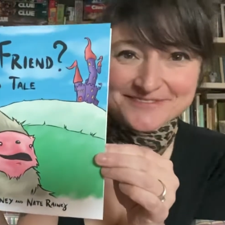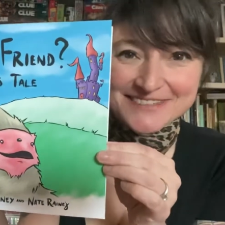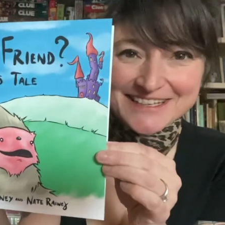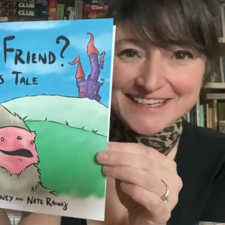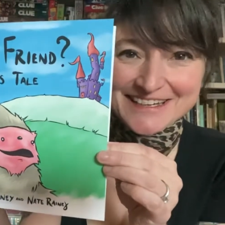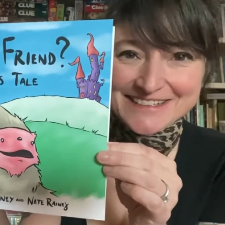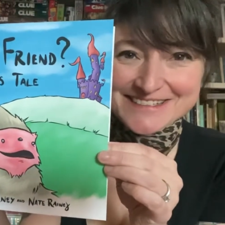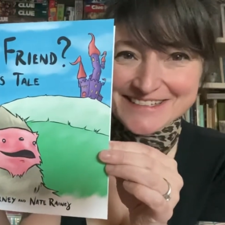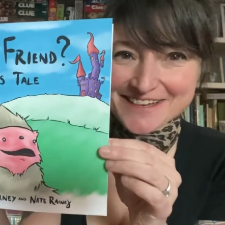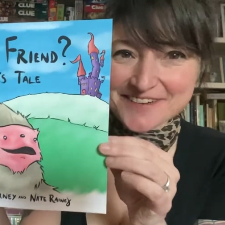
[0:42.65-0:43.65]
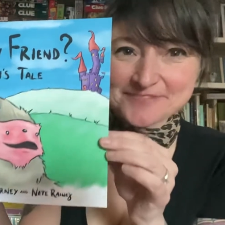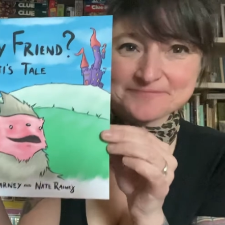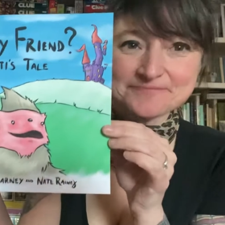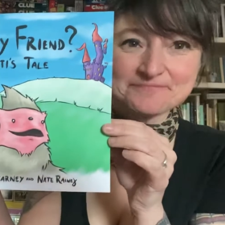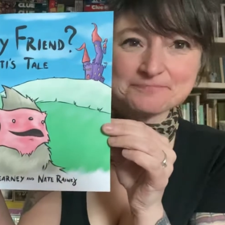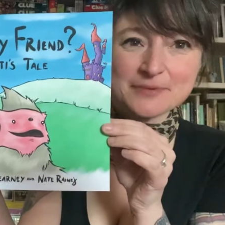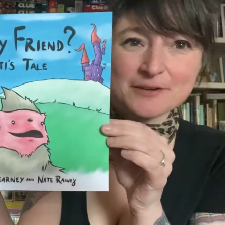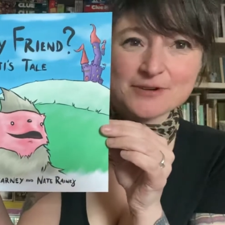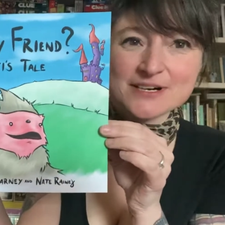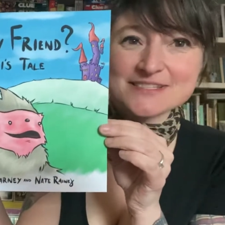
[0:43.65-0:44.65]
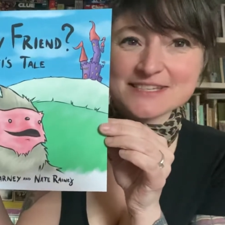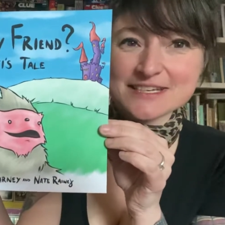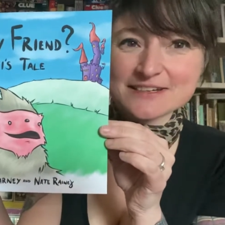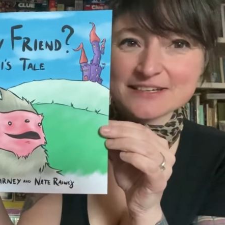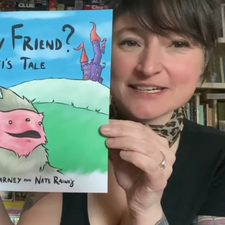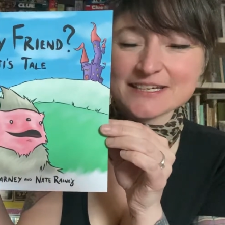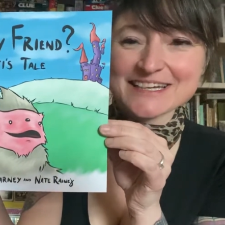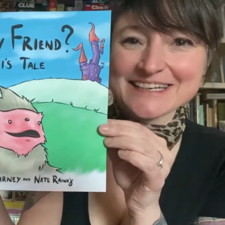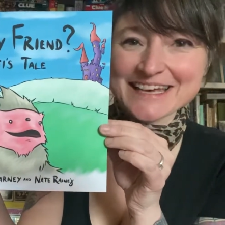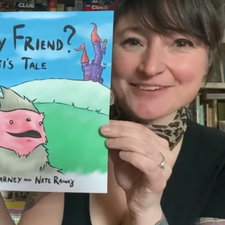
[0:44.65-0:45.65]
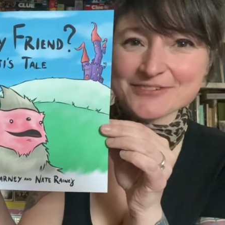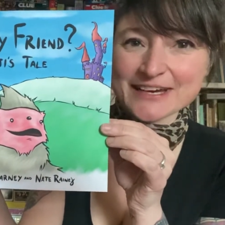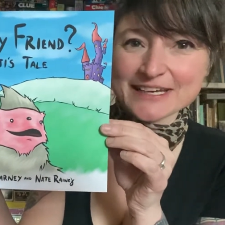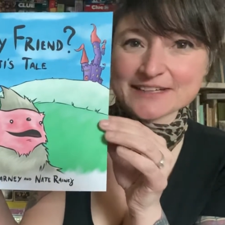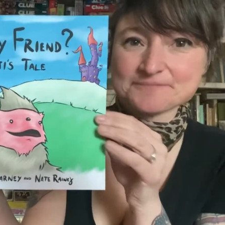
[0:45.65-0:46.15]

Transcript: A Yeti's Tale by Ross Kearney and Nate Rainey,